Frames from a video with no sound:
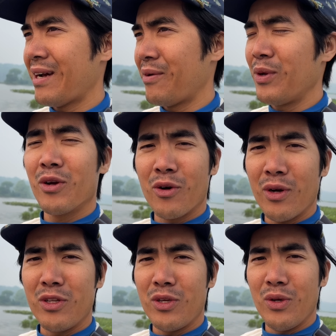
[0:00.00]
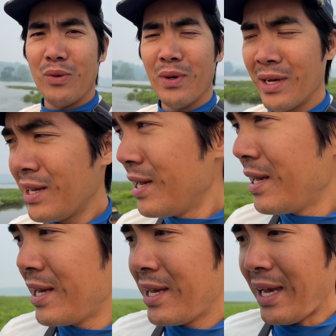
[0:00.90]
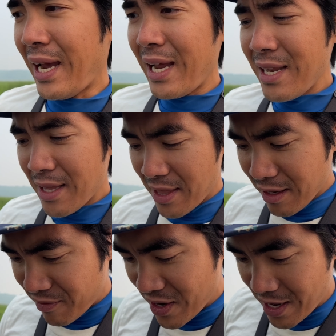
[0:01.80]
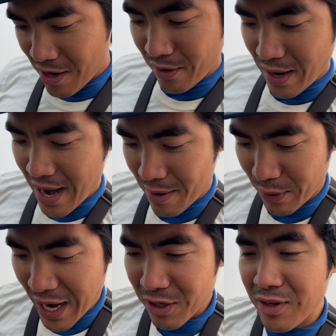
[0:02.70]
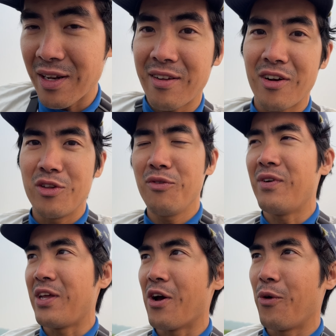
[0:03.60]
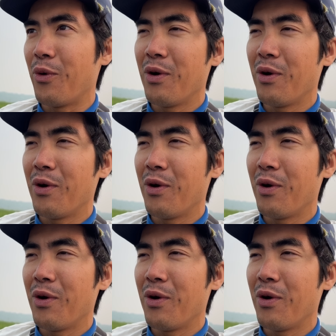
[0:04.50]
We are going to end this video and we're actually going to start a new video.